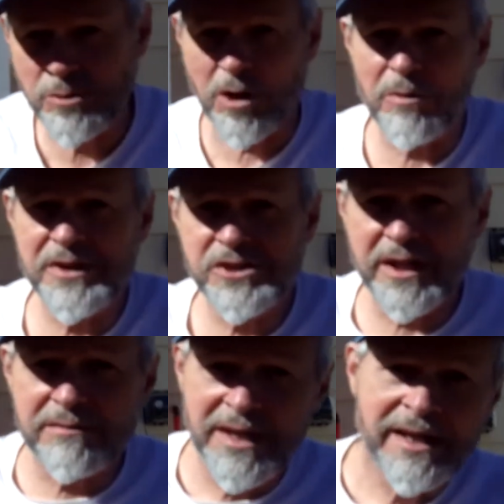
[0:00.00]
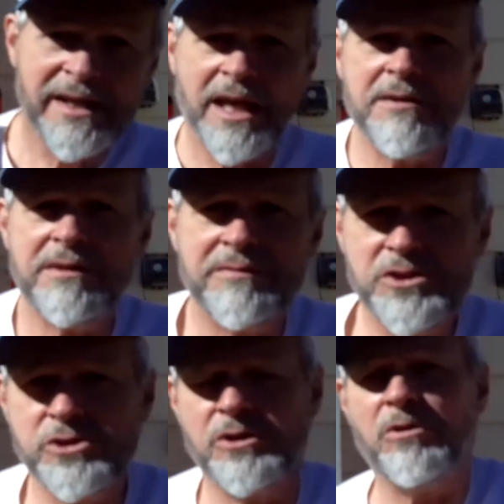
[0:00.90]
So always have, even if
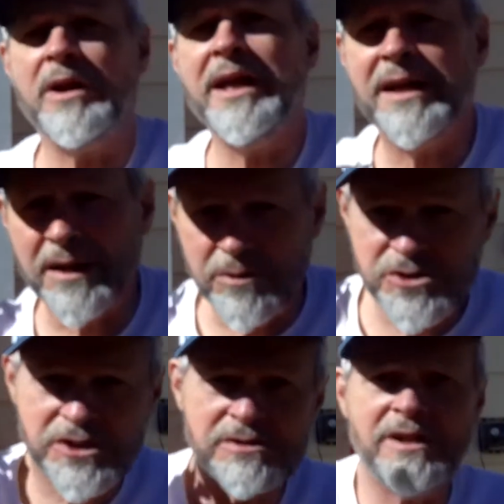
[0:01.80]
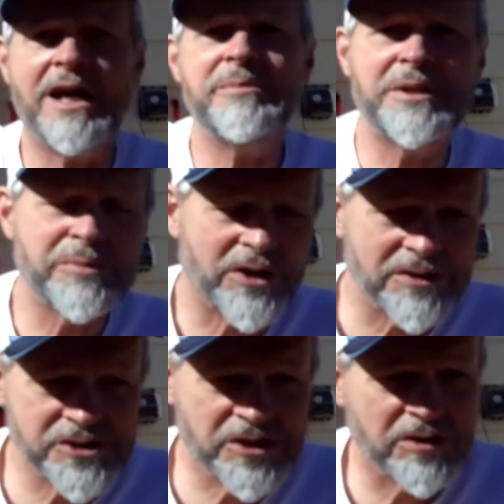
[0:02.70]
it's your granny who's just lobbing
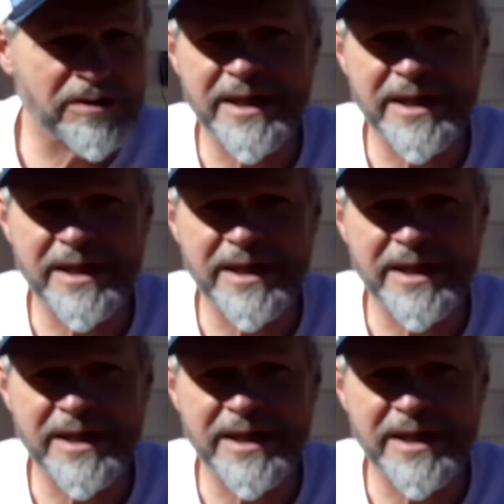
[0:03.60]
balls to you,